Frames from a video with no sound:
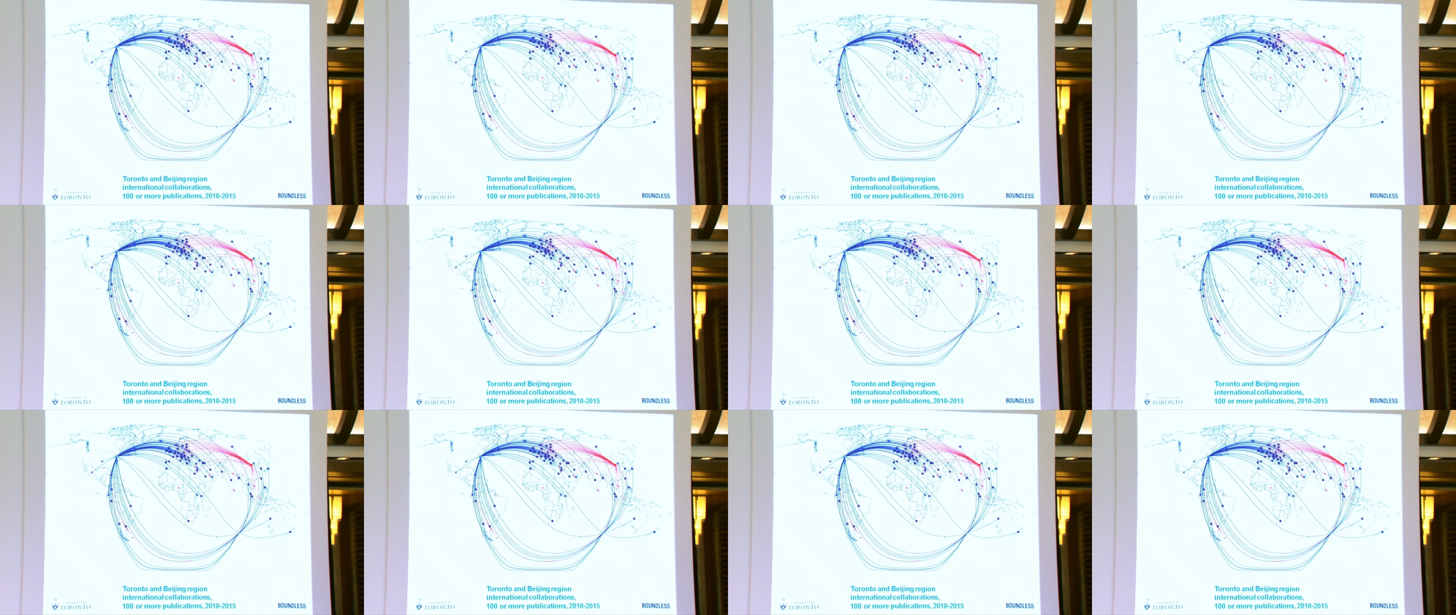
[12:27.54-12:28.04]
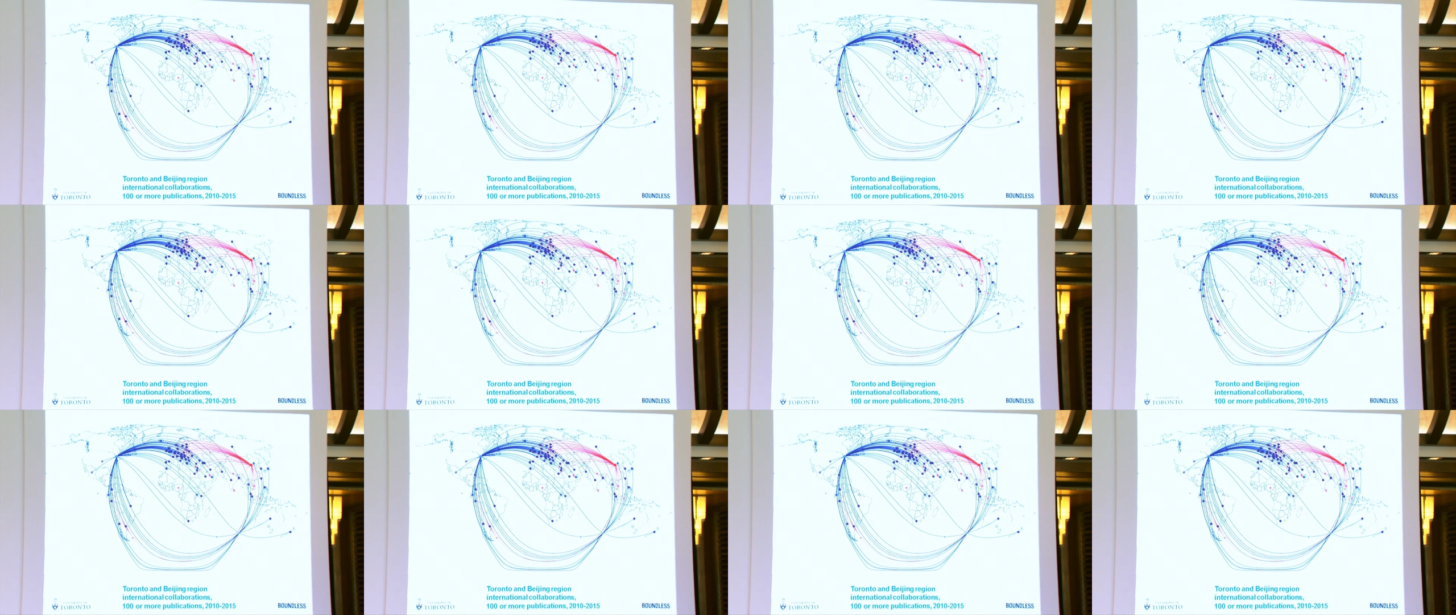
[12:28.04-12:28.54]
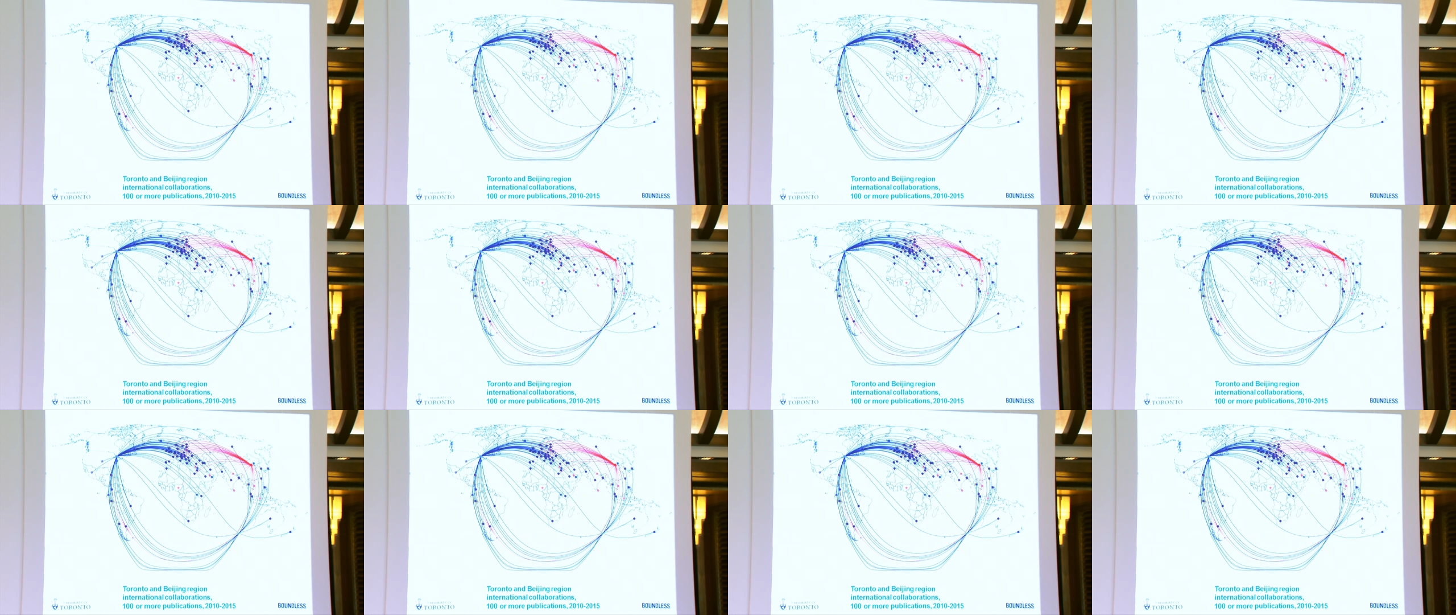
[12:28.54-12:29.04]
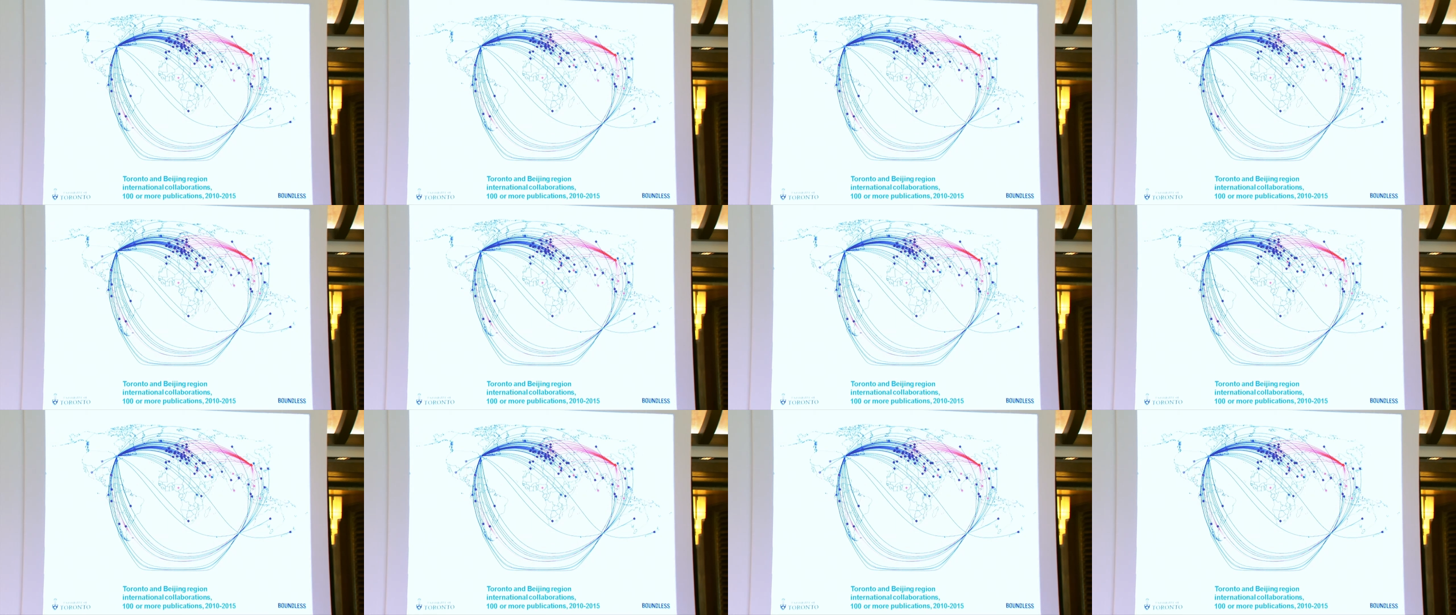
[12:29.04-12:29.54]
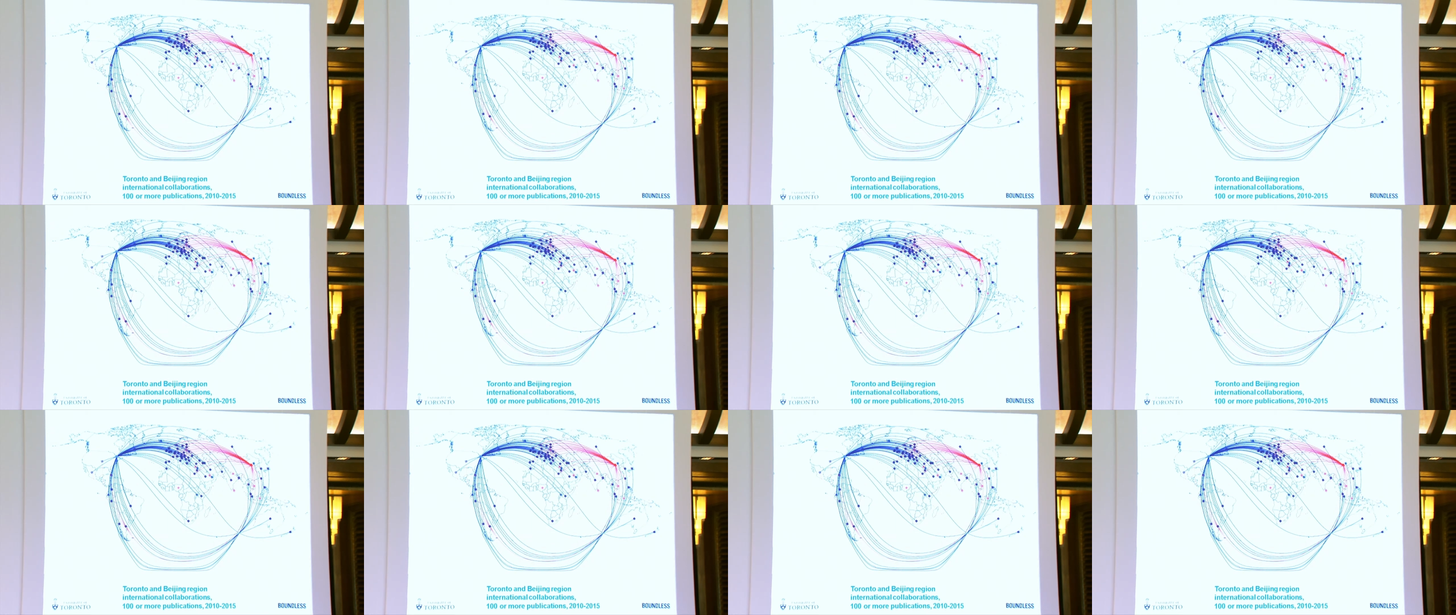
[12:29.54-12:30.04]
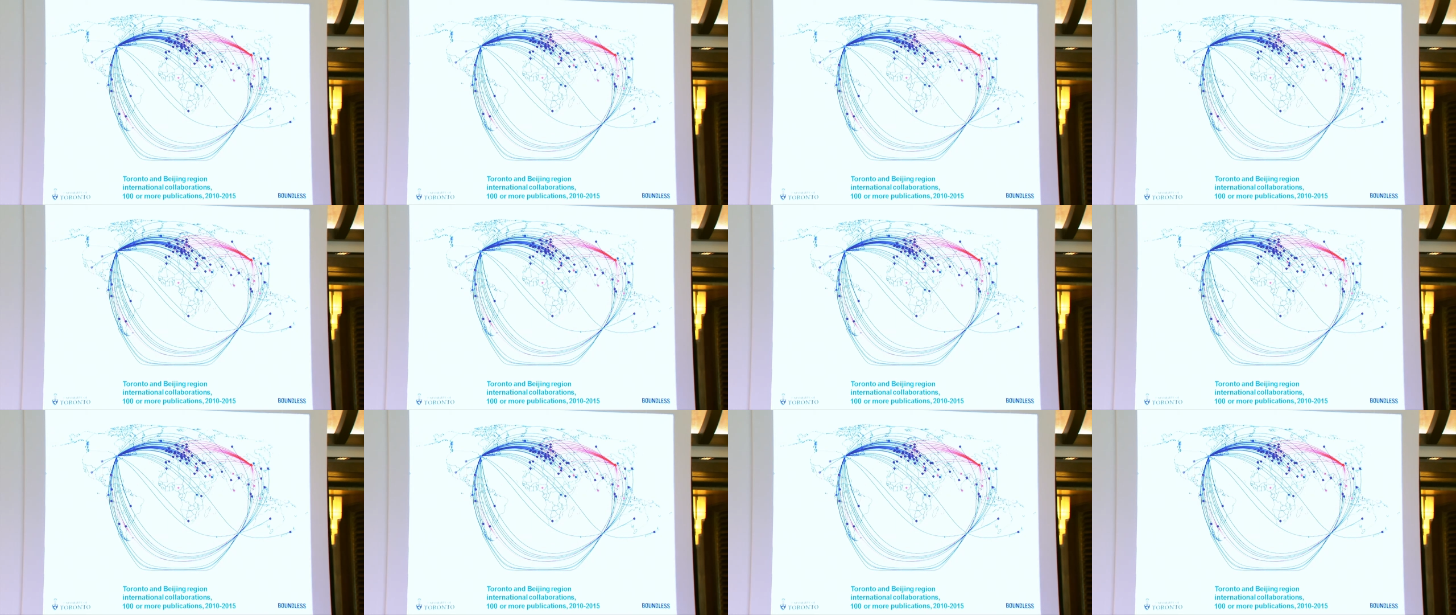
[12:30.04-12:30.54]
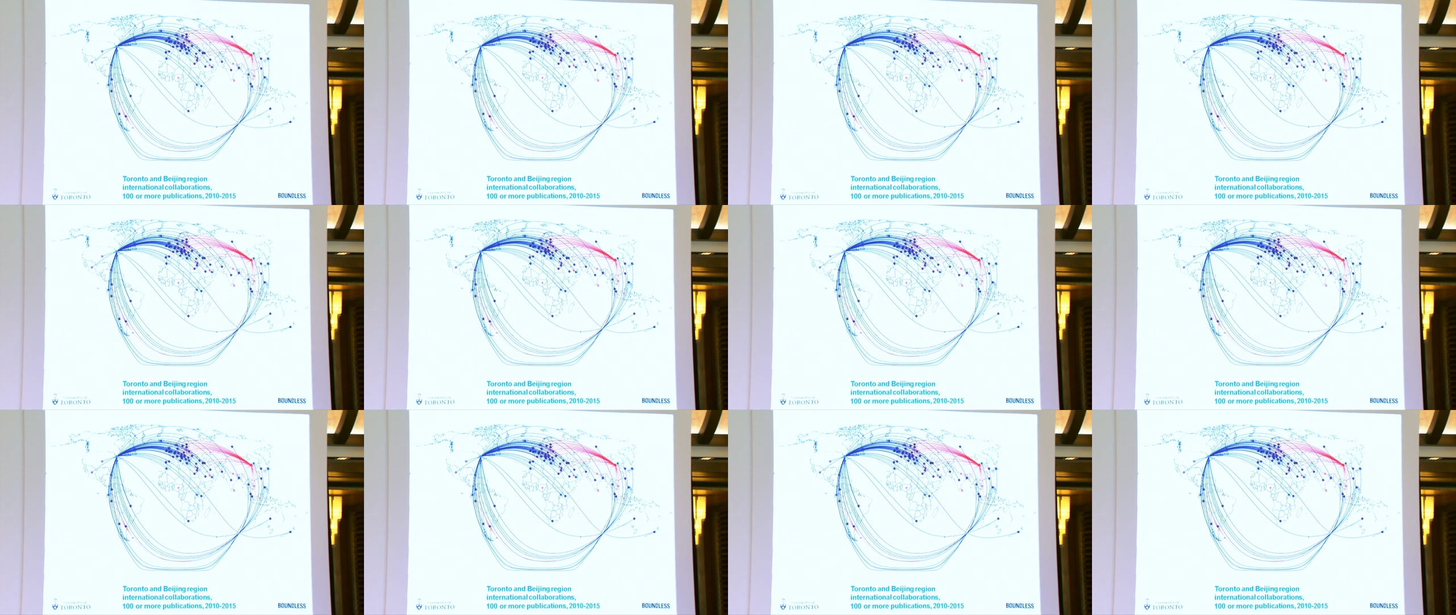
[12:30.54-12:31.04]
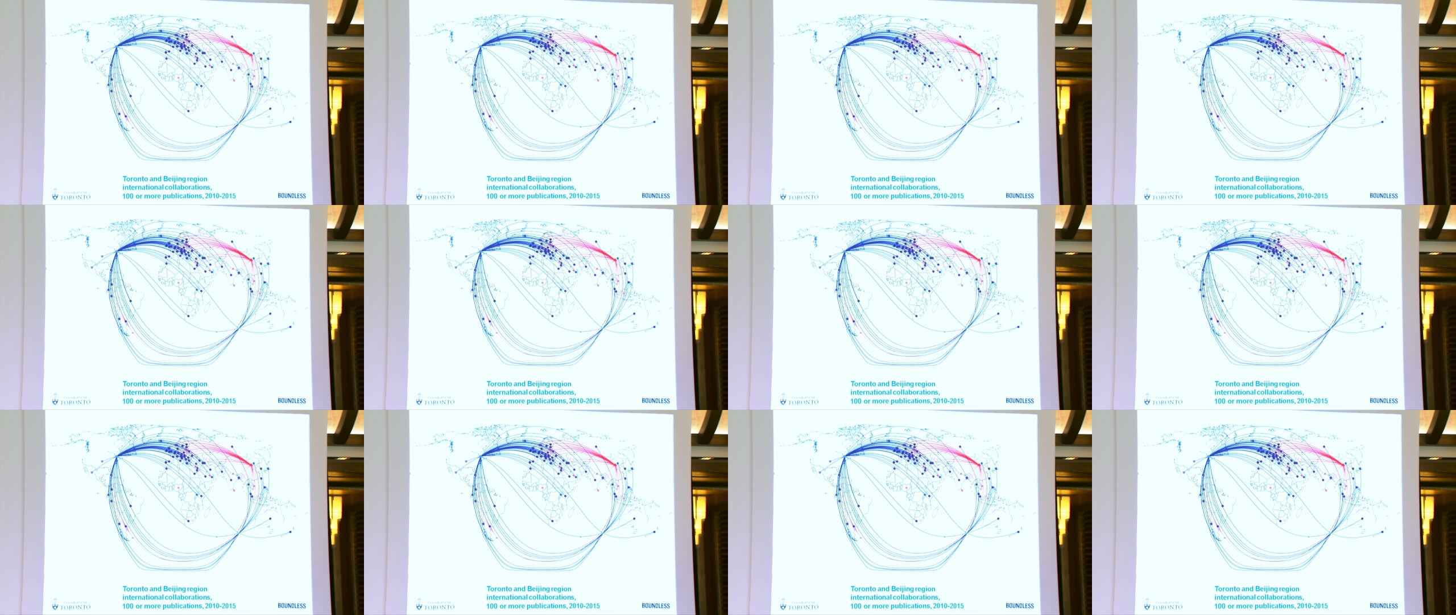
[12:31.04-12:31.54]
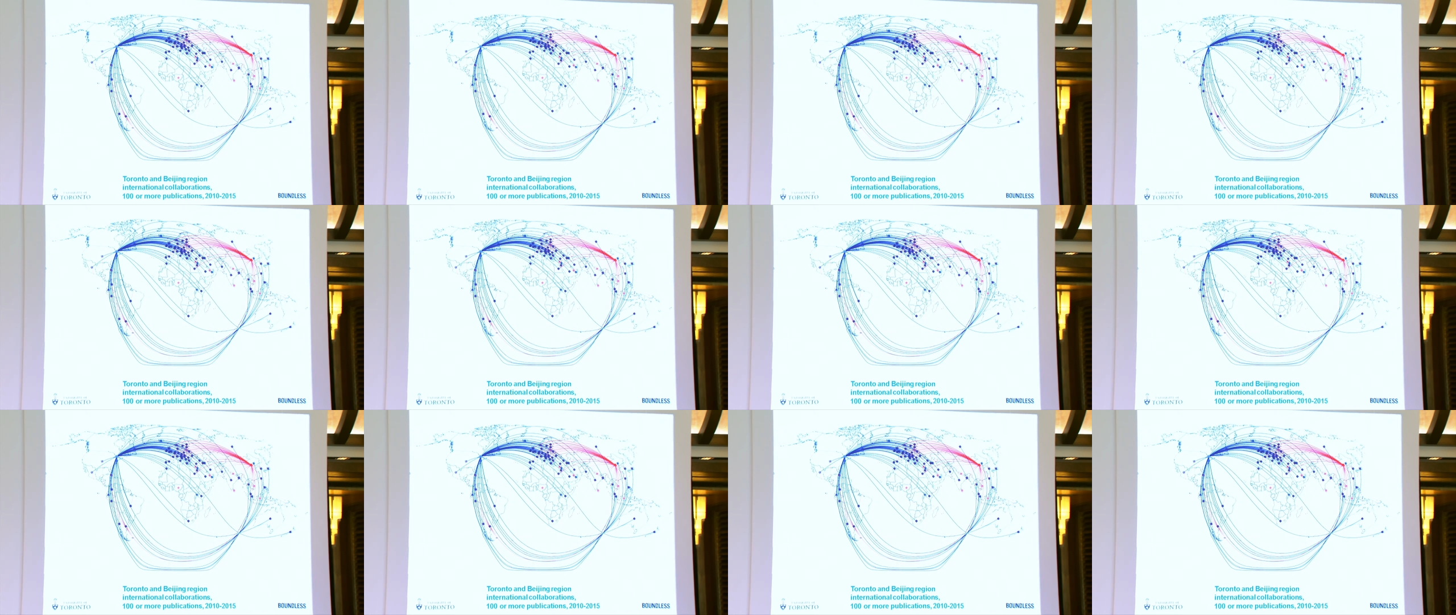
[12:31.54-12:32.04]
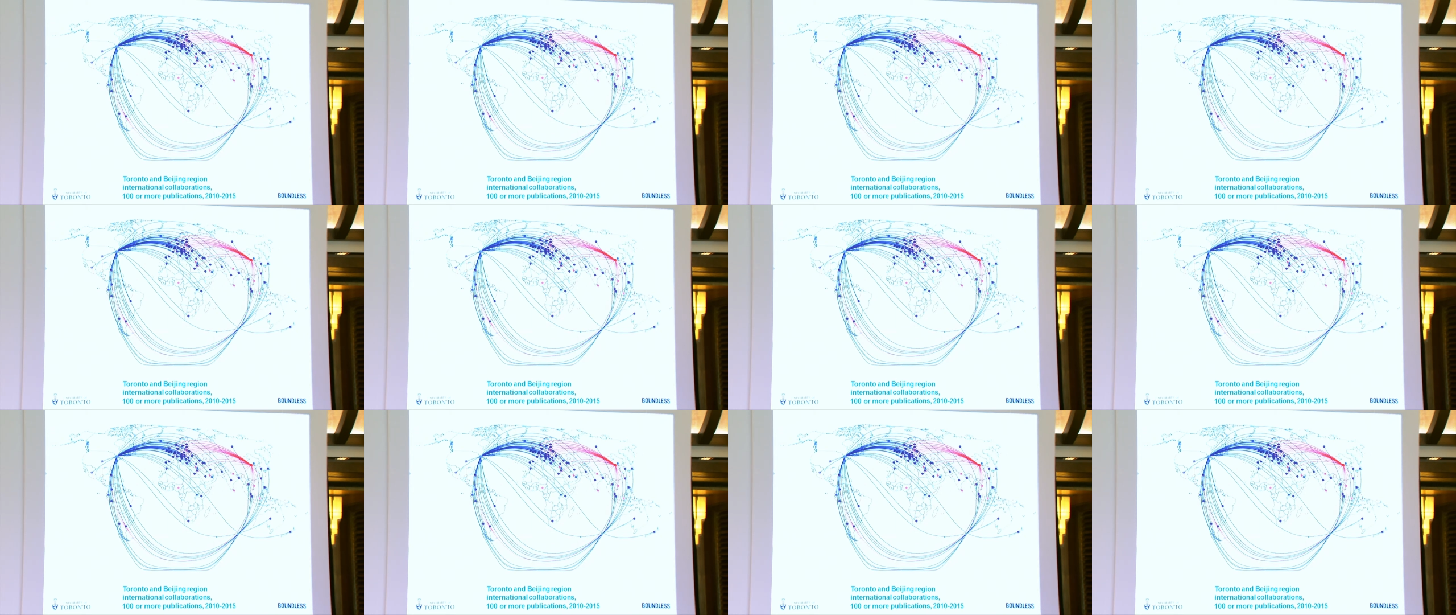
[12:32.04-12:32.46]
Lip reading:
[unreadable: no face in view]